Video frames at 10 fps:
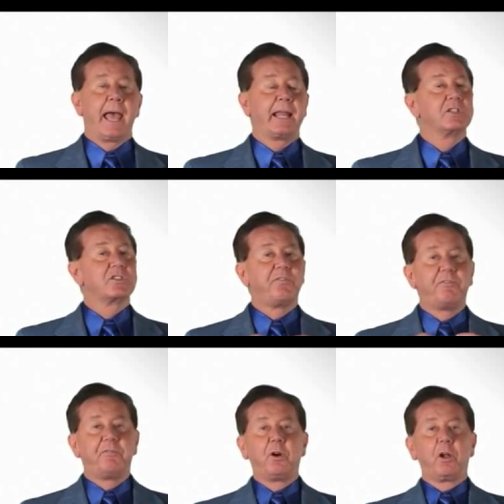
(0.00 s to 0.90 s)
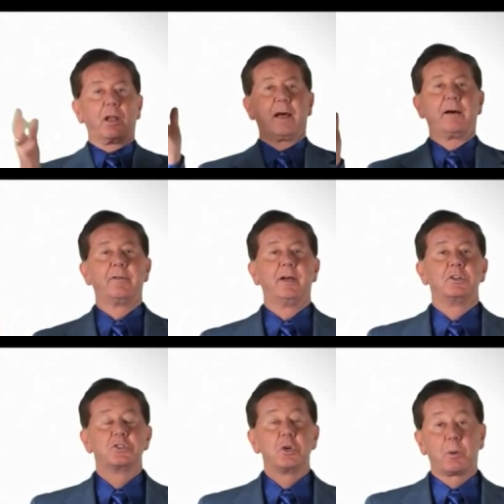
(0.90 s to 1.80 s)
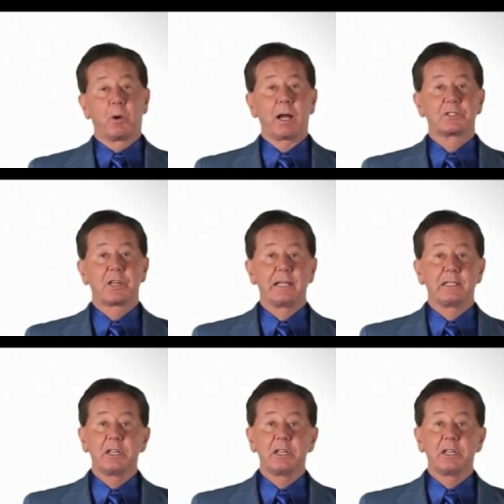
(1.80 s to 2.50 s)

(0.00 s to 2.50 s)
And it's full of superoxide